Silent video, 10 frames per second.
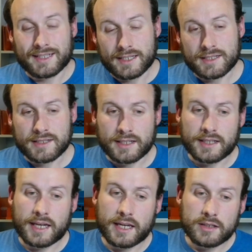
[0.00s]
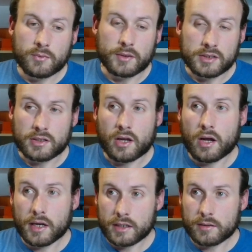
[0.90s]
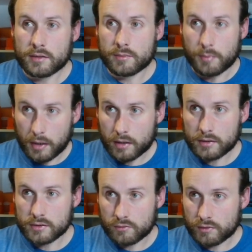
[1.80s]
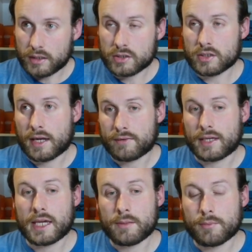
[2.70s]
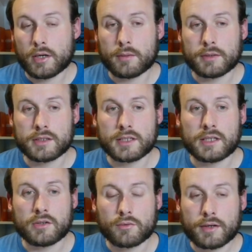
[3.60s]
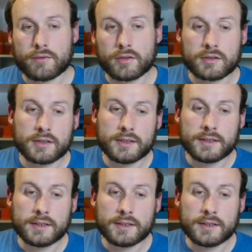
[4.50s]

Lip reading: It needs to send 8, which is a higher bar to reach, having 8 permanents in your graveyard.